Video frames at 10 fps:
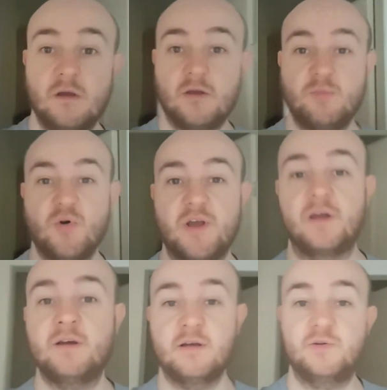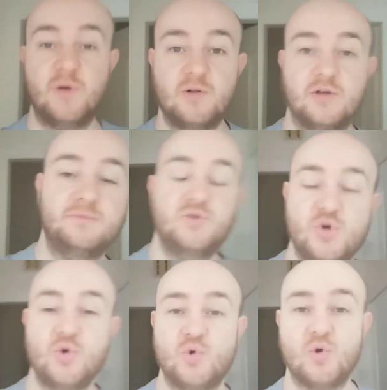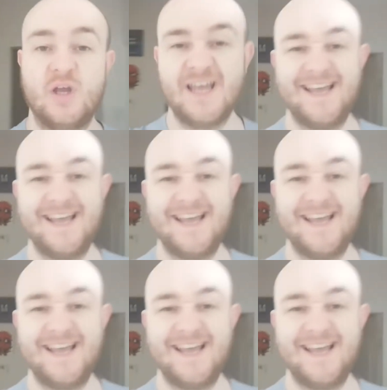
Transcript: Good morning, and welcome to